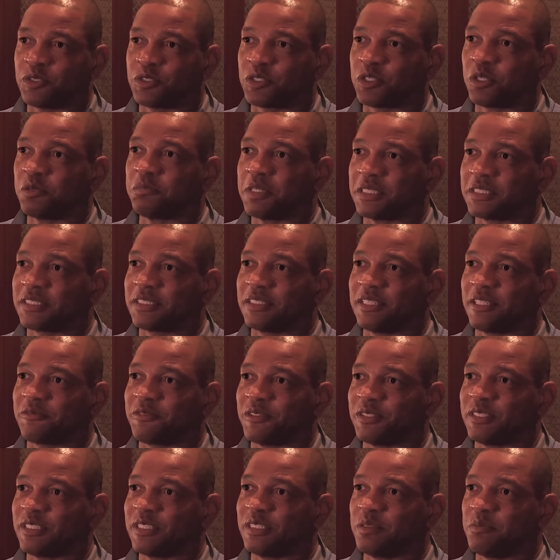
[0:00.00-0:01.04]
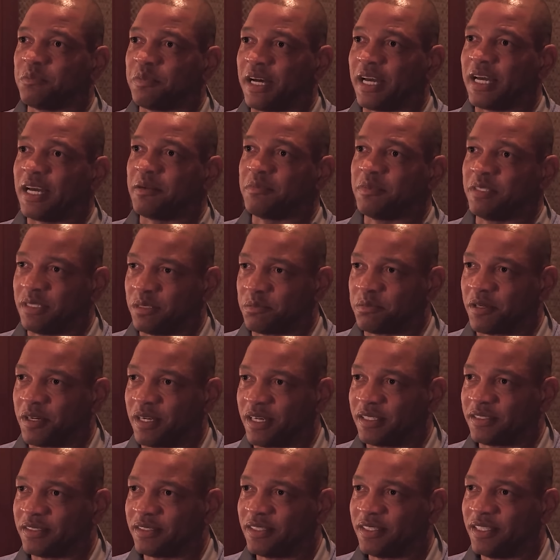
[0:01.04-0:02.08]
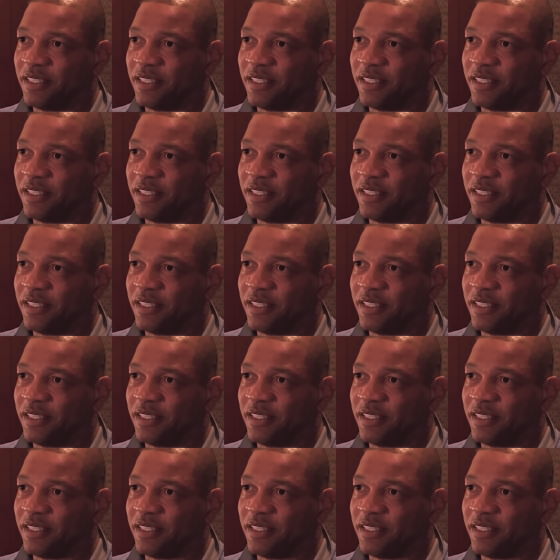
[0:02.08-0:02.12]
was so much different than the Miami LeBron.